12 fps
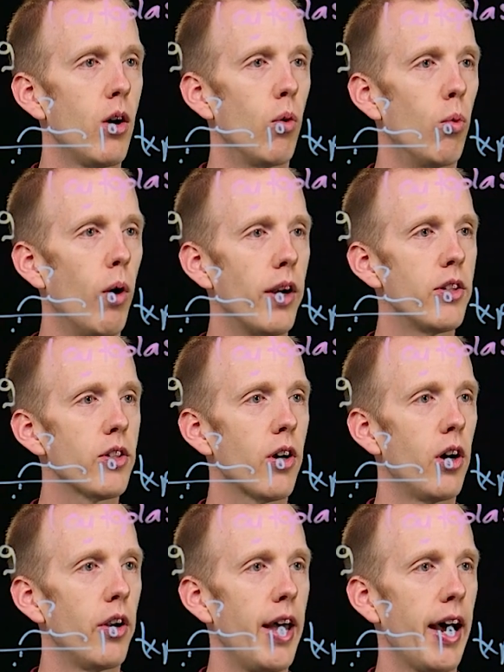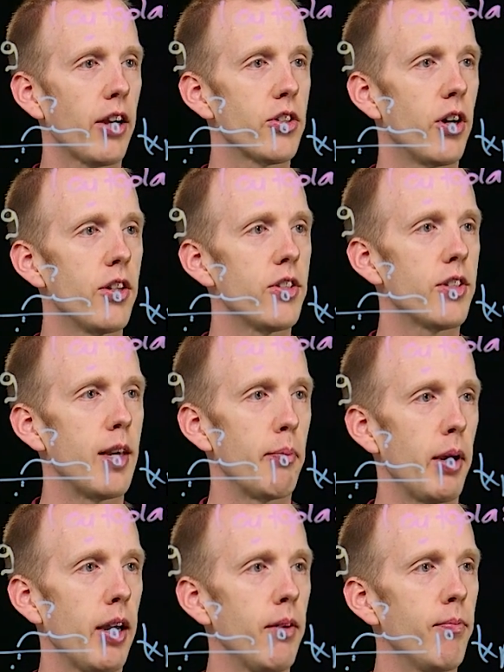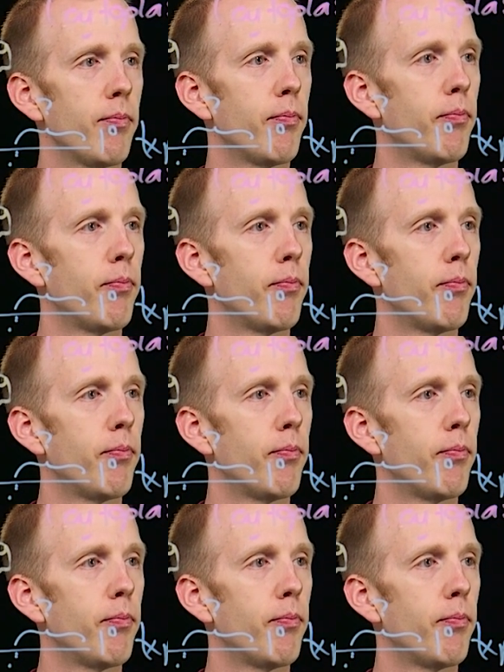One is called exon skipping.